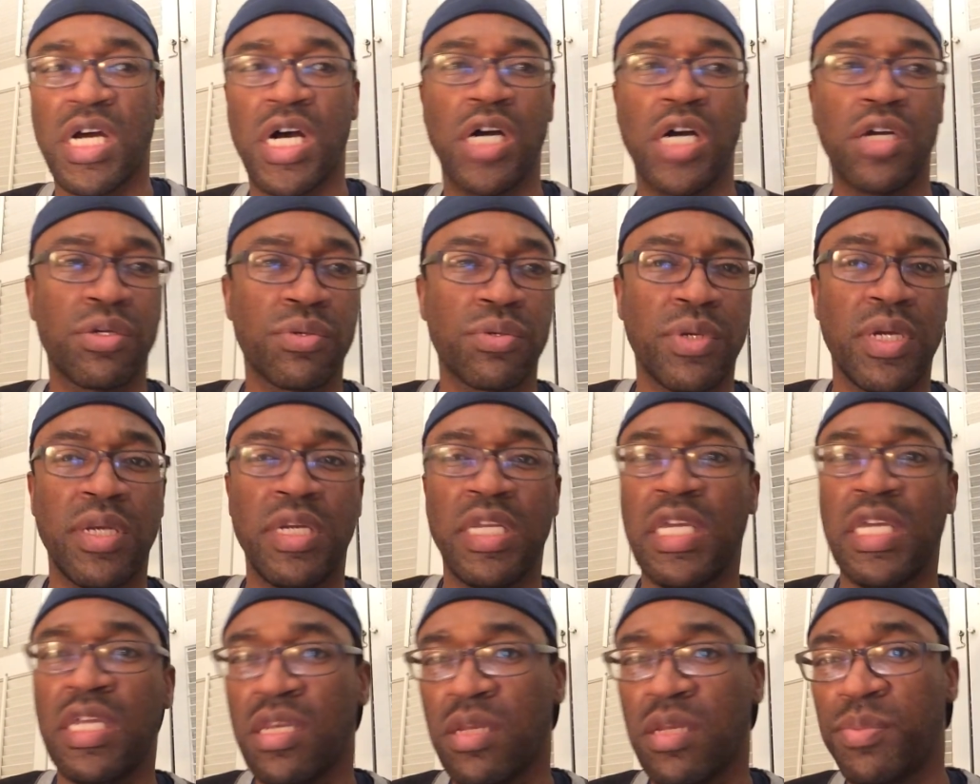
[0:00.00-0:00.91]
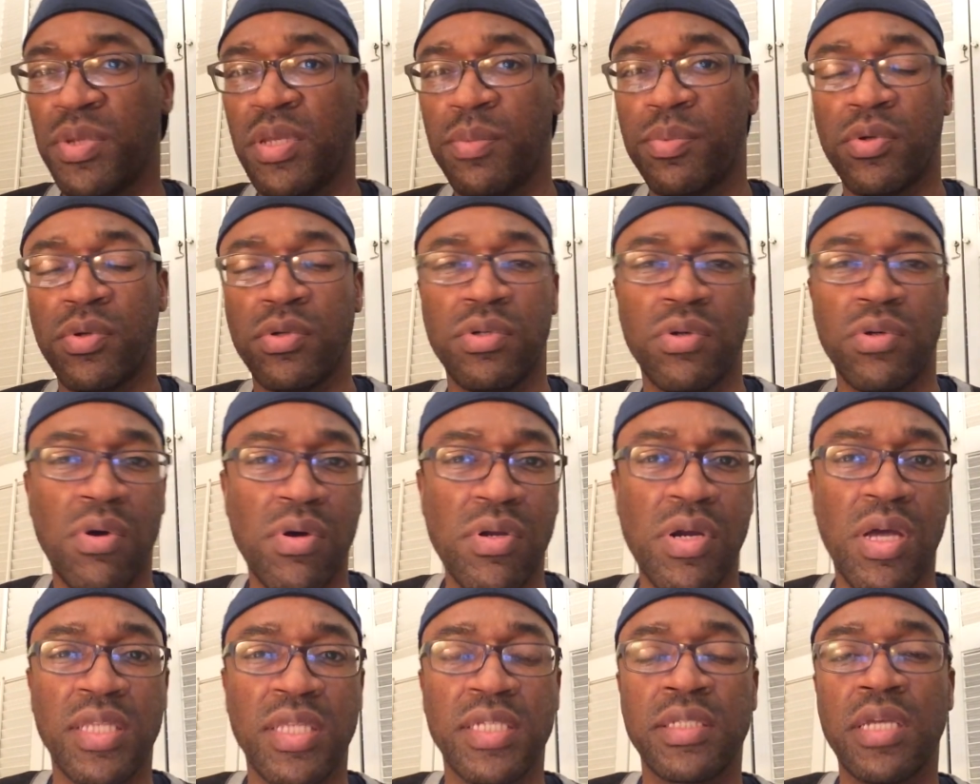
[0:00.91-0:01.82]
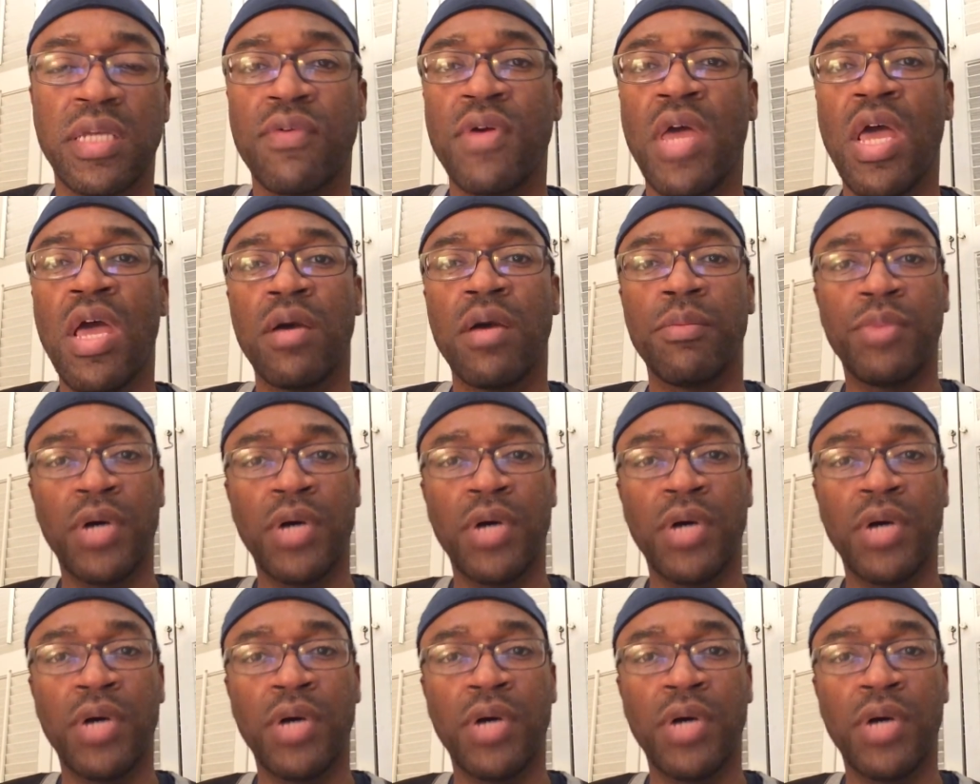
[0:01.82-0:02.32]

hungry and eating people and doing all this stuff.